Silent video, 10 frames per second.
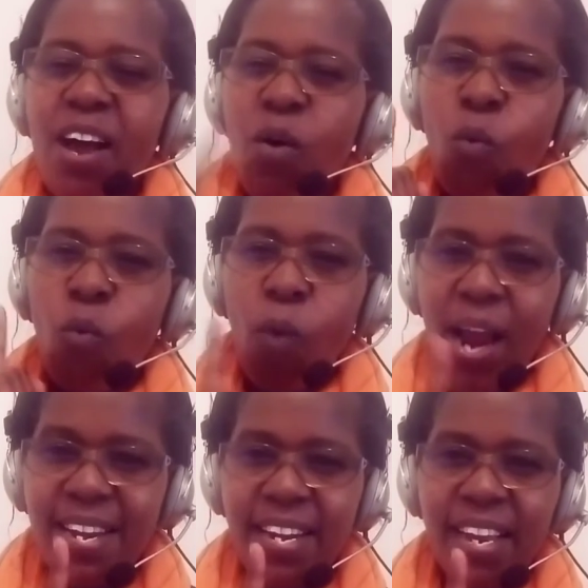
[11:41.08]

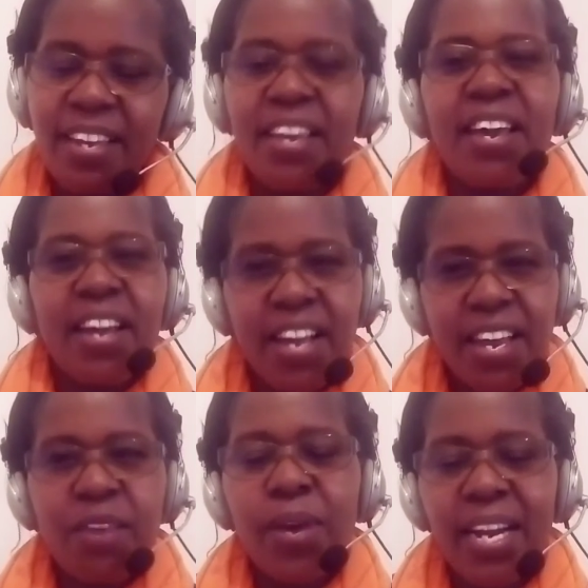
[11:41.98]
One day
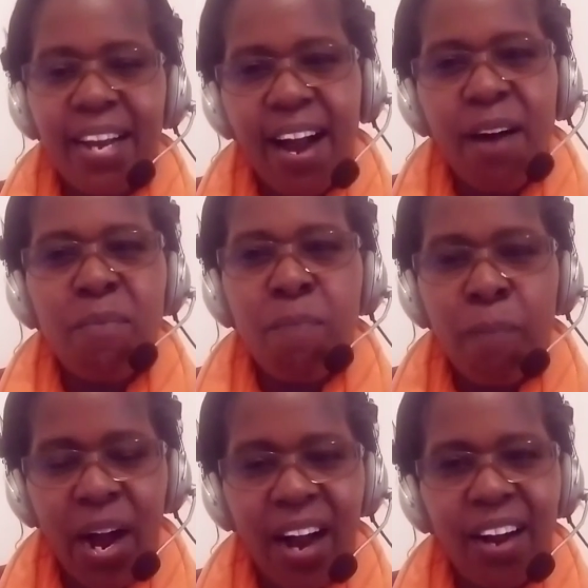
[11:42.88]
He will come
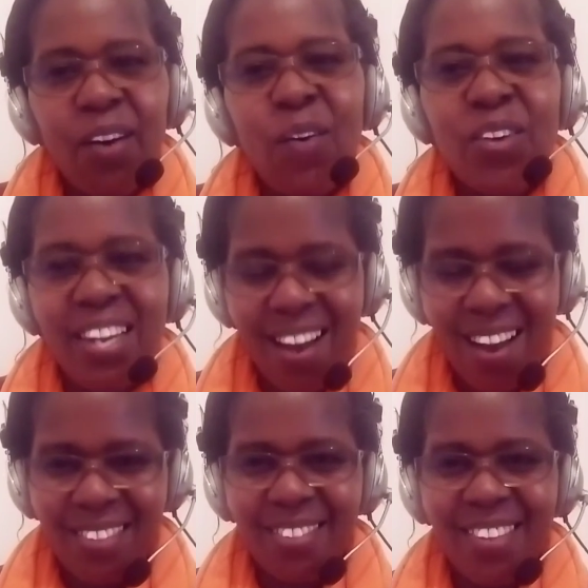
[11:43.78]
back on
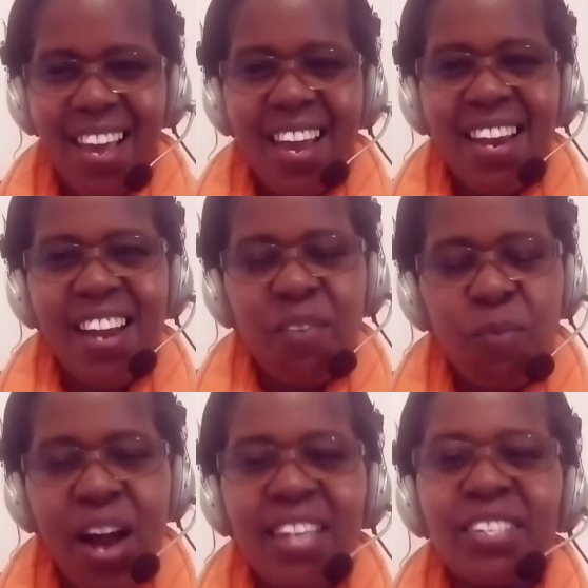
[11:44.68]
earth, and I
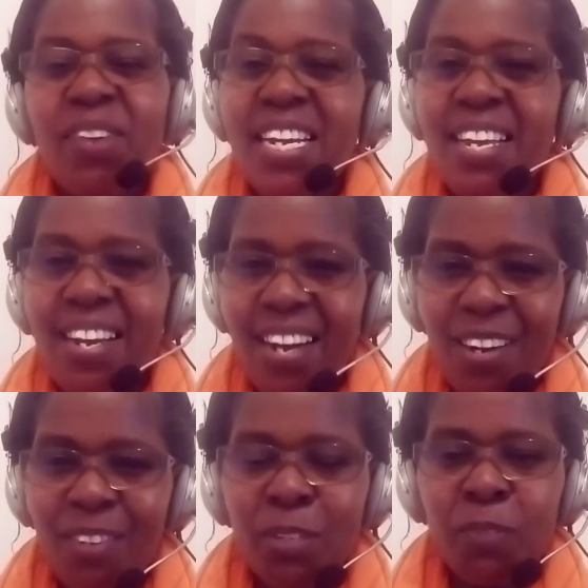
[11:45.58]
want, when He
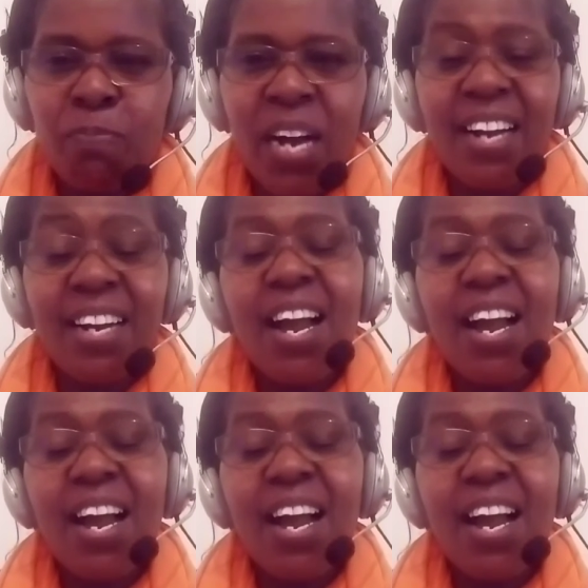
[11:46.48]
comes back,